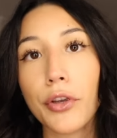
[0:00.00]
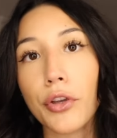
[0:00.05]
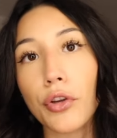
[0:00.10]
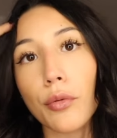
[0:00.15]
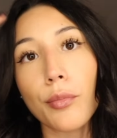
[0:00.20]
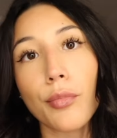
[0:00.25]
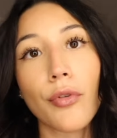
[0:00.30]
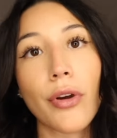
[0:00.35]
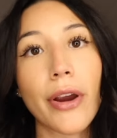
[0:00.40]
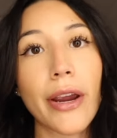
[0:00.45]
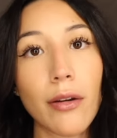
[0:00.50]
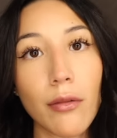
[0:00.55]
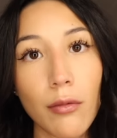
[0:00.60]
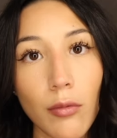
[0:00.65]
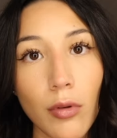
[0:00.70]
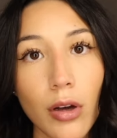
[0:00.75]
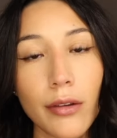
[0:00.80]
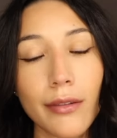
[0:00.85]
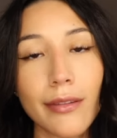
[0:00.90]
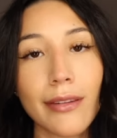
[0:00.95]
your brain
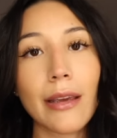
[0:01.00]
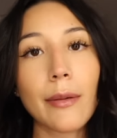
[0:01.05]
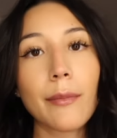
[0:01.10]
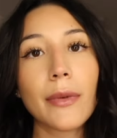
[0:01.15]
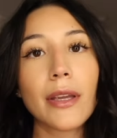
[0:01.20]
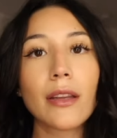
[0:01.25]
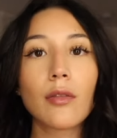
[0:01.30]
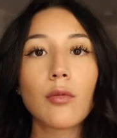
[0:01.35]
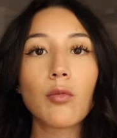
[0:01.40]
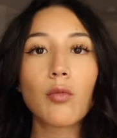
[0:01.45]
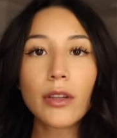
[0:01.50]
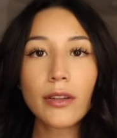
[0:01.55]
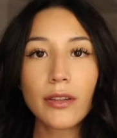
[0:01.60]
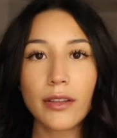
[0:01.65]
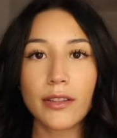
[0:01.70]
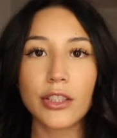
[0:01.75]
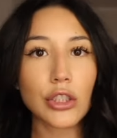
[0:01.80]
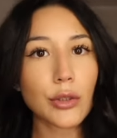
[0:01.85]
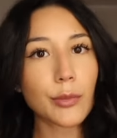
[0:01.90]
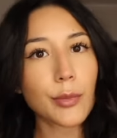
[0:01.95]
wants it means what
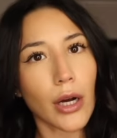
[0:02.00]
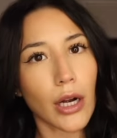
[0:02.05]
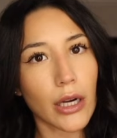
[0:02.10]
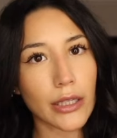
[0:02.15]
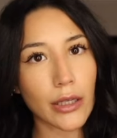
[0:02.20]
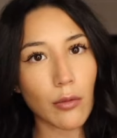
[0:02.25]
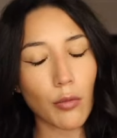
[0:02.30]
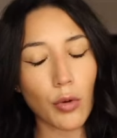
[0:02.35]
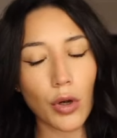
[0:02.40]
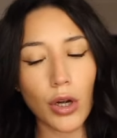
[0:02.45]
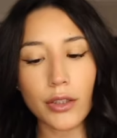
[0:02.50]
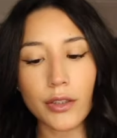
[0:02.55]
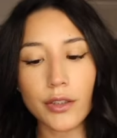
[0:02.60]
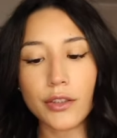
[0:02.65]
does your body want